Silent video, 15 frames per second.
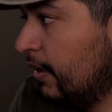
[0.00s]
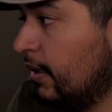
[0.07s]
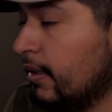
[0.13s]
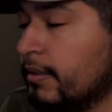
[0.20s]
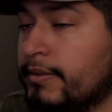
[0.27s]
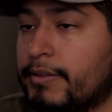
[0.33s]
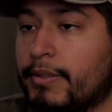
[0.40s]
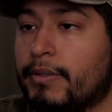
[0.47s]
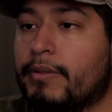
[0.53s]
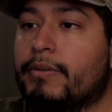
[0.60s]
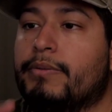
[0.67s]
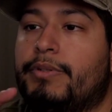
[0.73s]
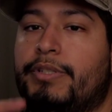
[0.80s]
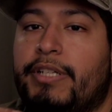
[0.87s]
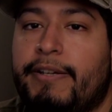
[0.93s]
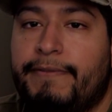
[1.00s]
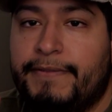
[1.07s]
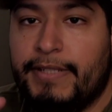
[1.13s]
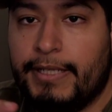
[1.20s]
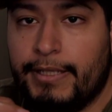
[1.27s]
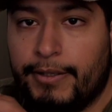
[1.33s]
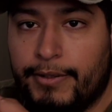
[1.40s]
So
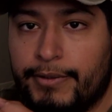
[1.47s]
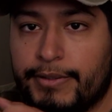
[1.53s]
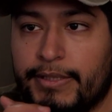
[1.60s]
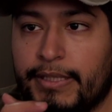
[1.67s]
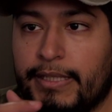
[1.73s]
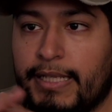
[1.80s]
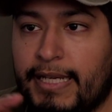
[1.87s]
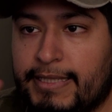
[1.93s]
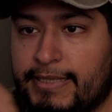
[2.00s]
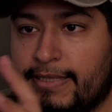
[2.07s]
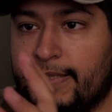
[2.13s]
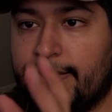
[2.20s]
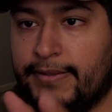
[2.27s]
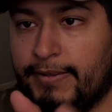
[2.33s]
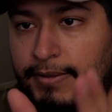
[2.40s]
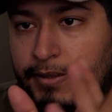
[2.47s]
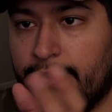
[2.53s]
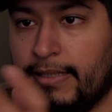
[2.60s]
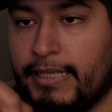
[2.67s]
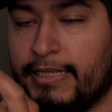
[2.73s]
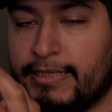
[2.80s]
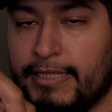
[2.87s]
Shift and Alt, and that's
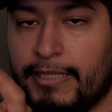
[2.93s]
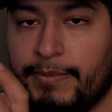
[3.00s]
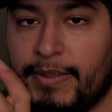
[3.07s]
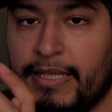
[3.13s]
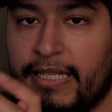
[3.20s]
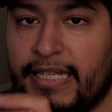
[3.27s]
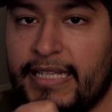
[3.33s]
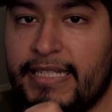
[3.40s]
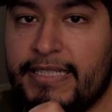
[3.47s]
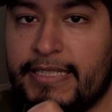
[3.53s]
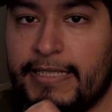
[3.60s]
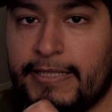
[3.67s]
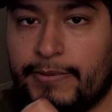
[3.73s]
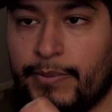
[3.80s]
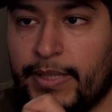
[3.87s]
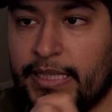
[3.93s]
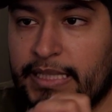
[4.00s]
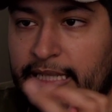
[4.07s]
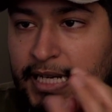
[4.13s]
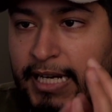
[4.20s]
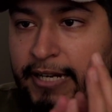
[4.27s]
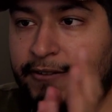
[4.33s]
going to be the easiest way to
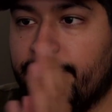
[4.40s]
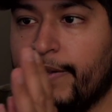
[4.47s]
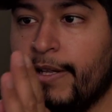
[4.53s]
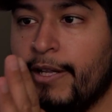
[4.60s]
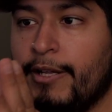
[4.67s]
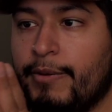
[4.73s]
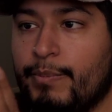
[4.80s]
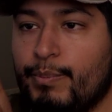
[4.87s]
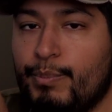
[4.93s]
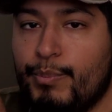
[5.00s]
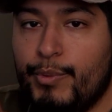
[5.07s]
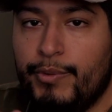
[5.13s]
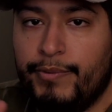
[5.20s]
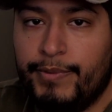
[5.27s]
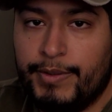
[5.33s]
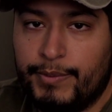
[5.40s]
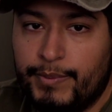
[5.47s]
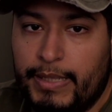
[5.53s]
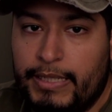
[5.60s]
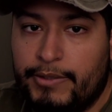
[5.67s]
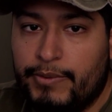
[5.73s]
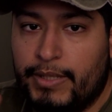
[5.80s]
kind of move in the
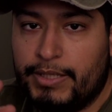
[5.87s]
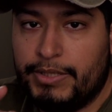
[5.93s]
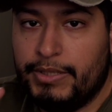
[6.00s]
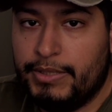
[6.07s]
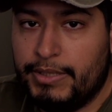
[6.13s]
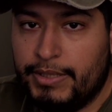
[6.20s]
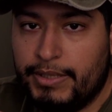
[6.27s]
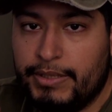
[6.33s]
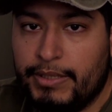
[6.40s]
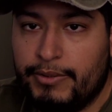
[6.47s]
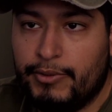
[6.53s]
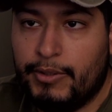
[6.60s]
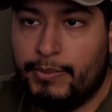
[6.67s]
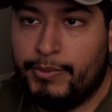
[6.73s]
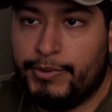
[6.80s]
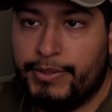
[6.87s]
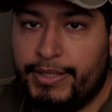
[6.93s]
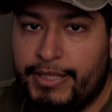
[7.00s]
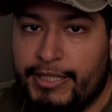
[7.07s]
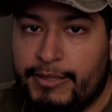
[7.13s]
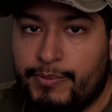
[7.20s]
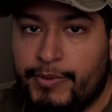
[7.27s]
right direction to
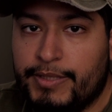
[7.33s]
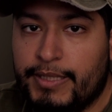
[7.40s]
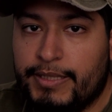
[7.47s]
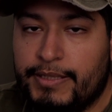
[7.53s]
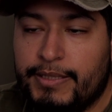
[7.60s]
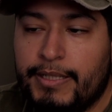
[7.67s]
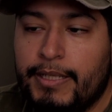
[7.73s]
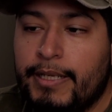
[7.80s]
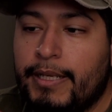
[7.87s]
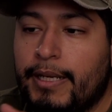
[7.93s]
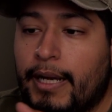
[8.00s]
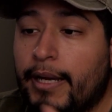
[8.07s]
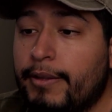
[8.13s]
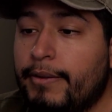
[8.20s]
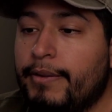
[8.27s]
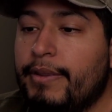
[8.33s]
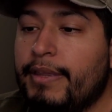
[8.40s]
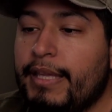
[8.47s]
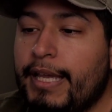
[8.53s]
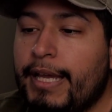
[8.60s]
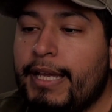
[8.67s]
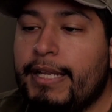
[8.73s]
troubleshooting these presets. Other
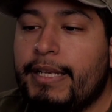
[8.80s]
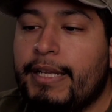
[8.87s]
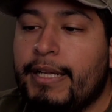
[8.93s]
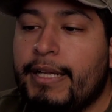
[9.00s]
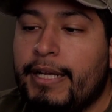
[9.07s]
than that,